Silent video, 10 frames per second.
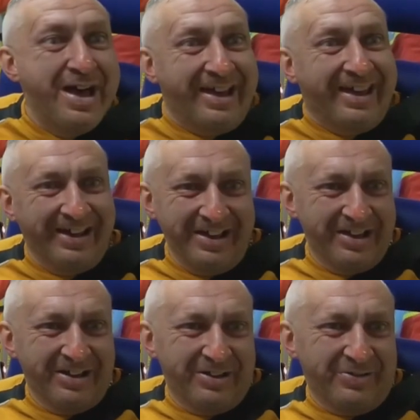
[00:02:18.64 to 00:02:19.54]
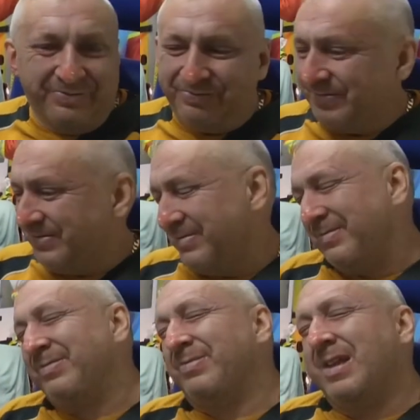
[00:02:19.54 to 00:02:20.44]
Yeah.
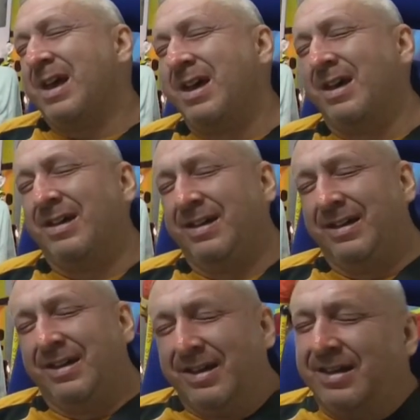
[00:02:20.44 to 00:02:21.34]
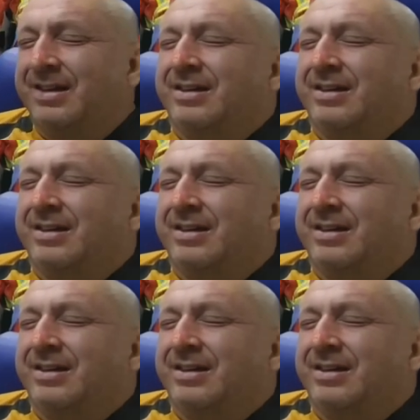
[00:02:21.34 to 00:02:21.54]
Katie and Karen want to get them to